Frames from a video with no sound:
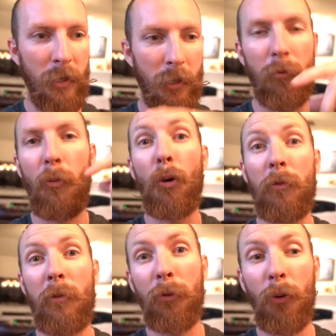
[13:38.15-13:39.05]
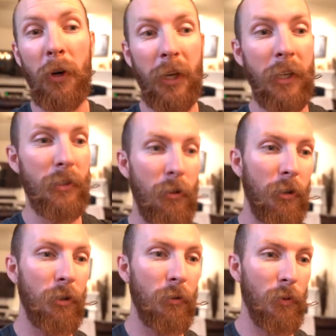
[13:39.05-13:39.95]
to cover more of the flooring install
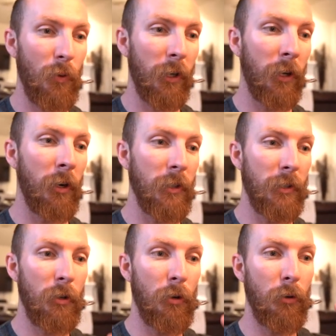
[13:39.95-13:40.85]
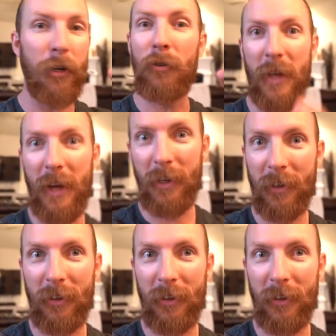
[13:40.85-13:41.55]
that she was working on. So here's that.